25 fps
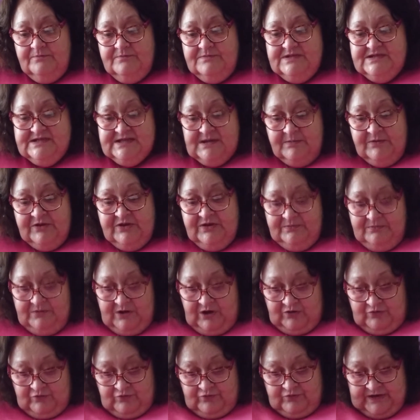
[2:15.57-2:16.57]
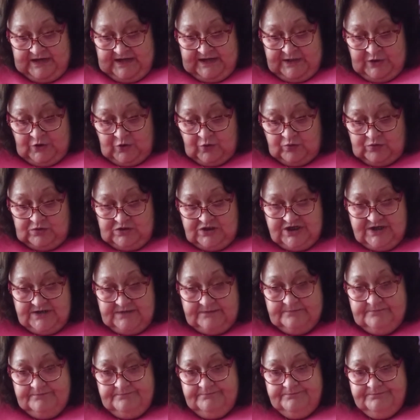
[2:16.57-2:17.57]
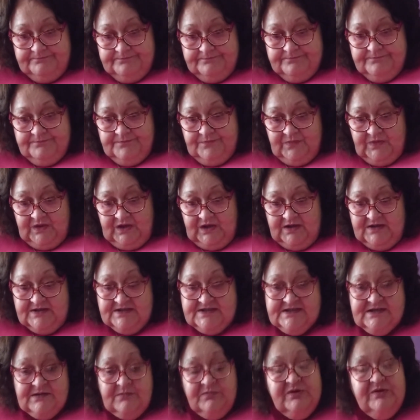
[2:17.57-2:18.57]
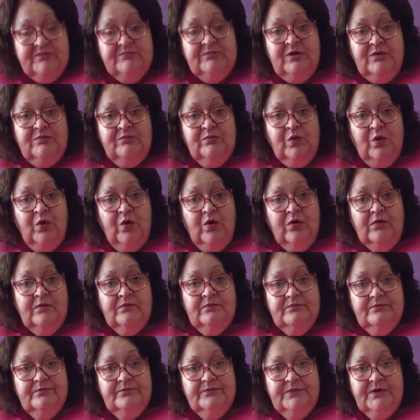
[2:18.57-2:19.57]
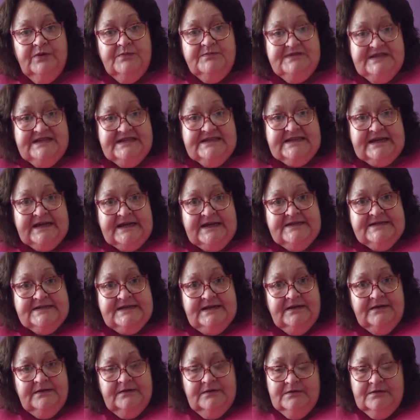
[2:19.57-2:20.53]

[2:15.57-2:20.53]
Some of them are really old and some of them are more up to date.